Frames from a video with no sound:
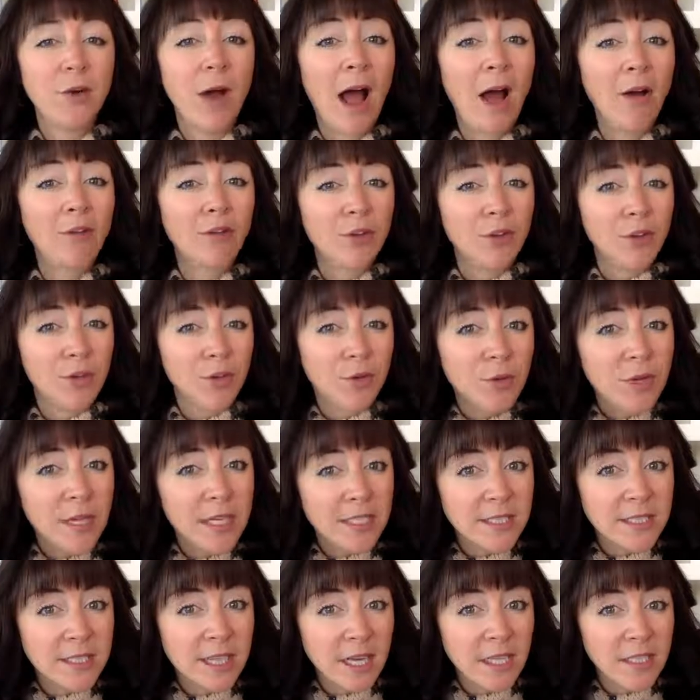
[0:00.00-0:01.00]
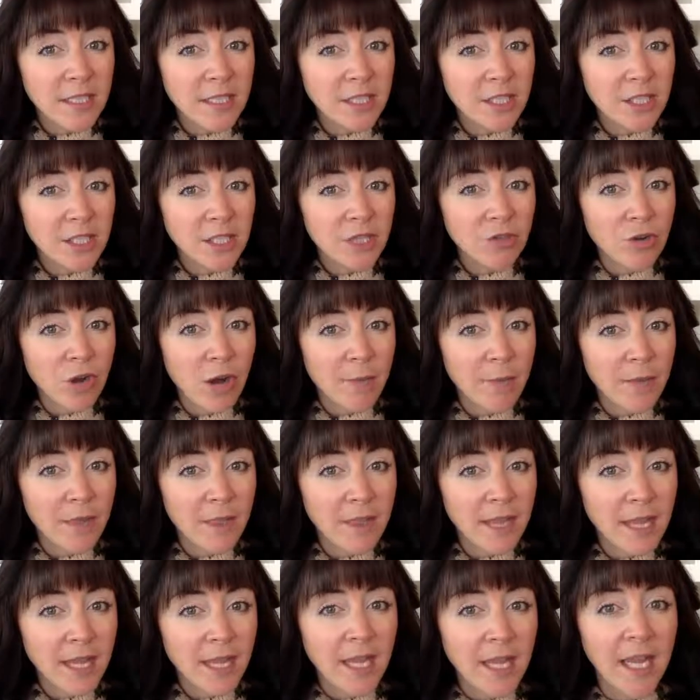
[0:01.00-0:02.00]
How do you get sucked into drama
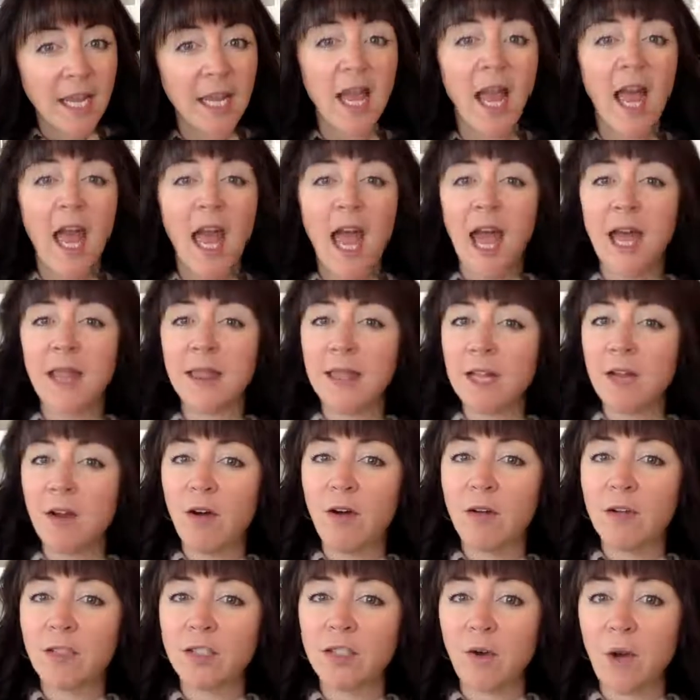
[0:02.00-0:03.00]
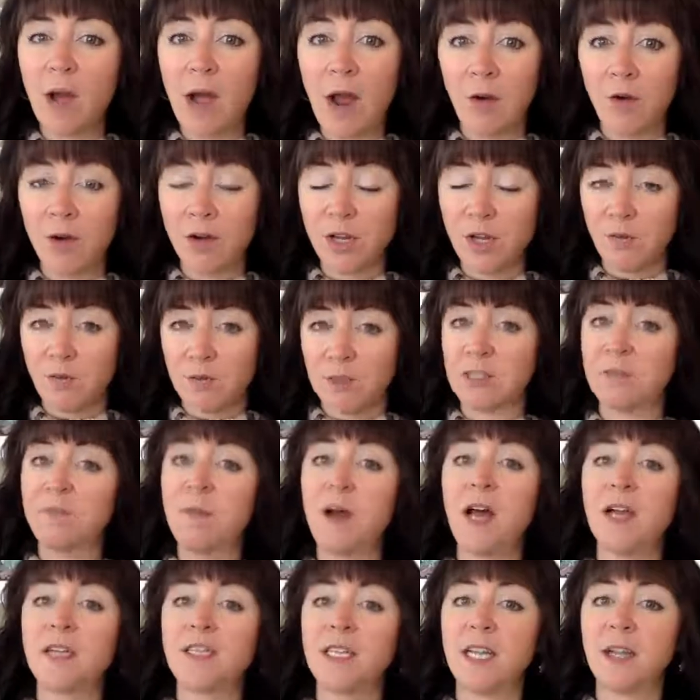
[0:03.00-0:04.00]
thinking? And then also, how are you
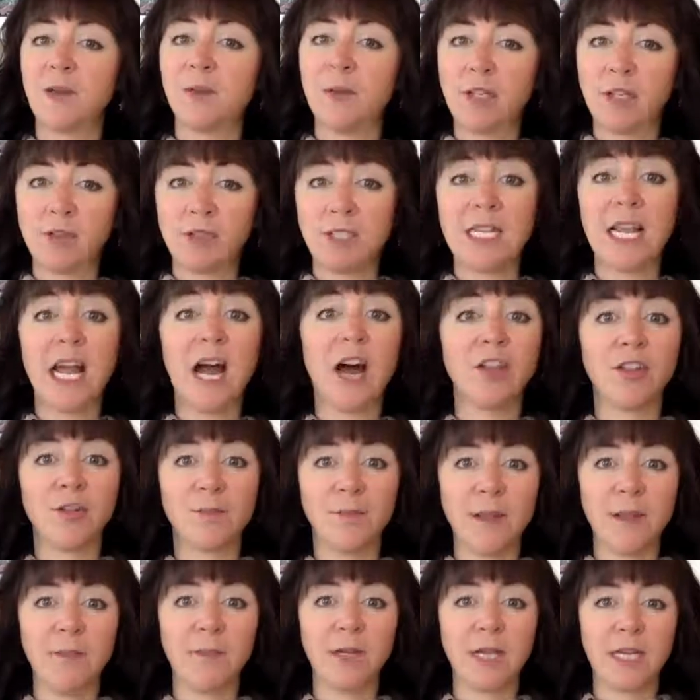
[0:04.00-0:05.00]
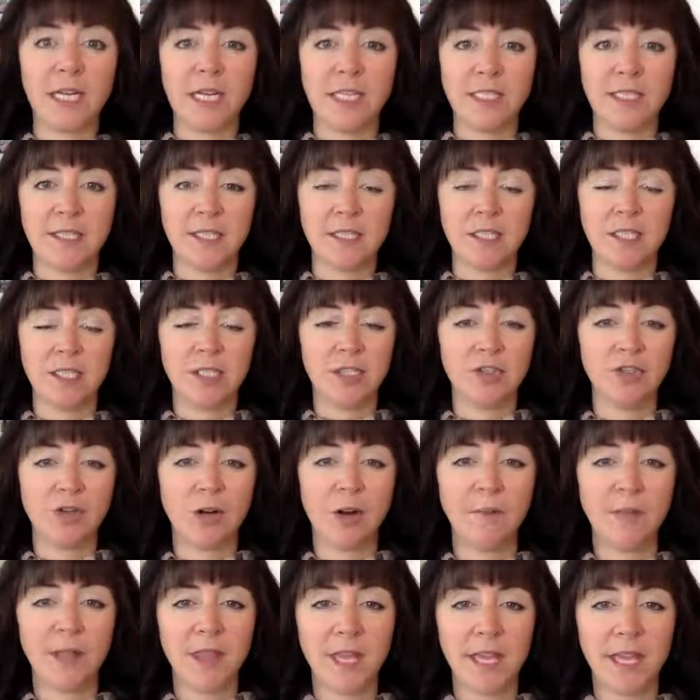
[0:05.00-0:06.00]
responding when you see other people getting sucked into
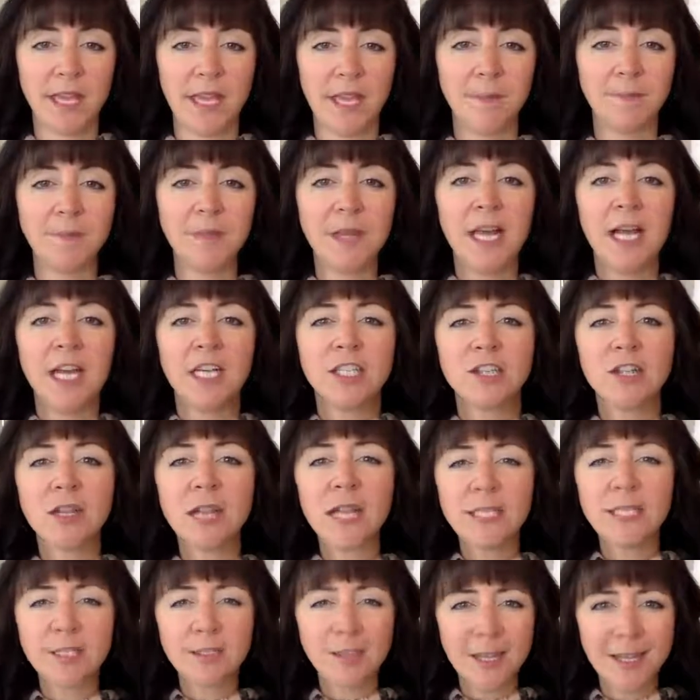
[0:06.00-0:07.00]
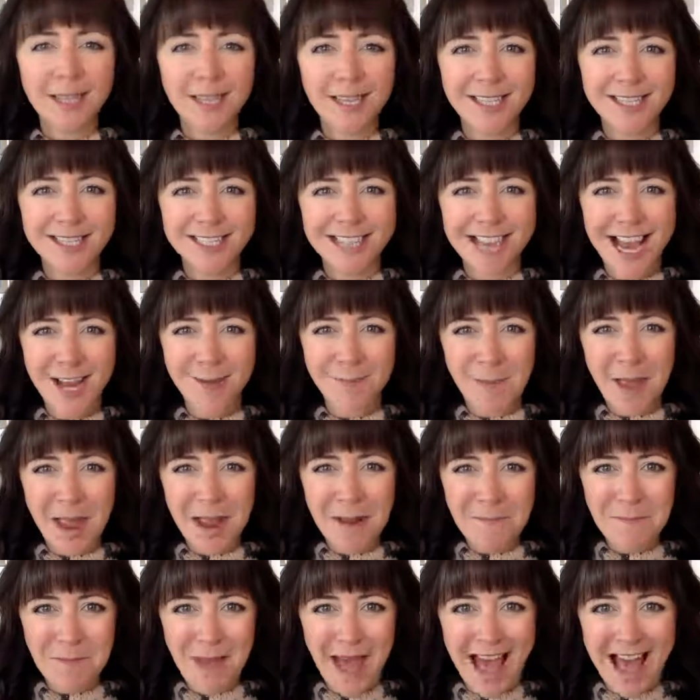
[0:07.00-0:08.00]
drama thinking? So let's look at these 10
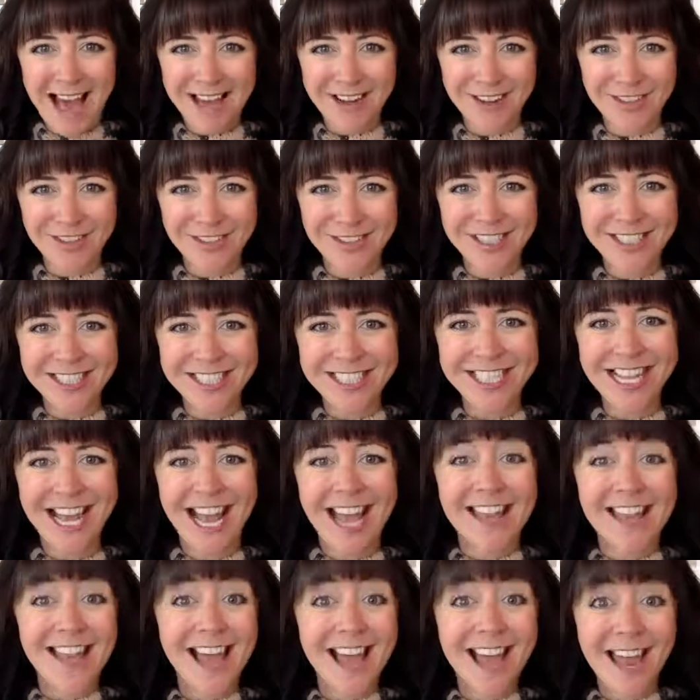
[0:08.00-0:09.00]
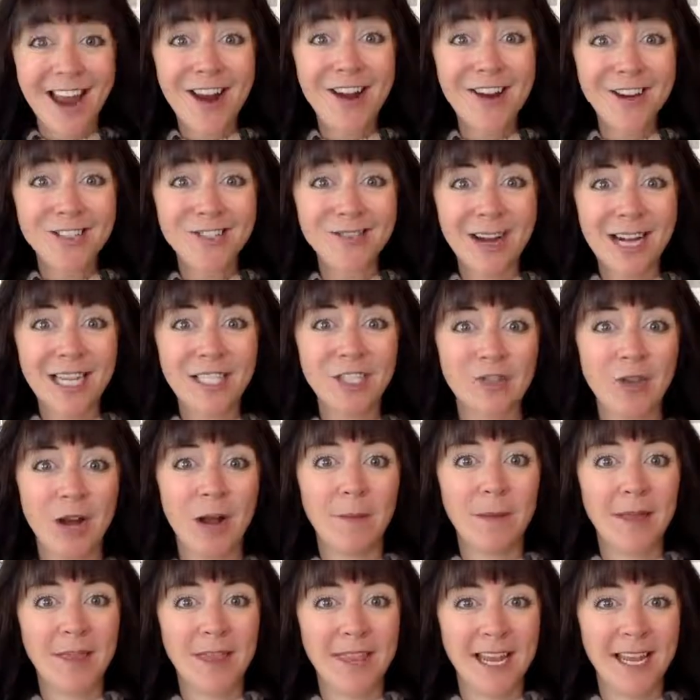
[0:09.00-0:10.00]
main patterns that characterize
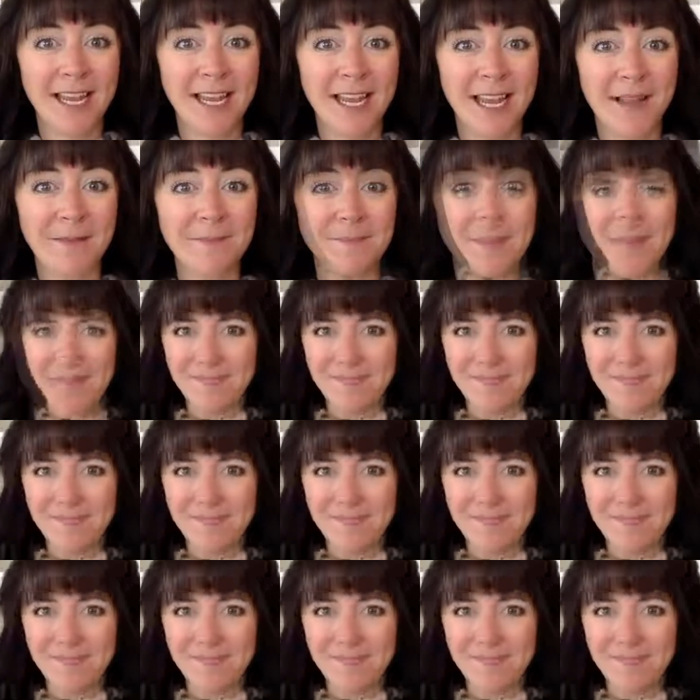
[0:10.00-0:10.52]
drama thinking.